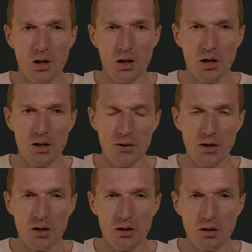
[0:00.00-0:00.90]
And
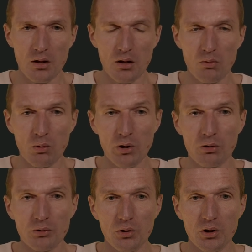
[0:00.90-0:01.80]
then we
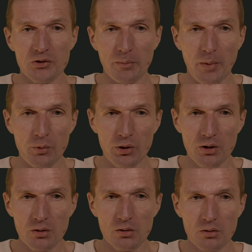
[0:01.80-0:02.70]
also need some memory.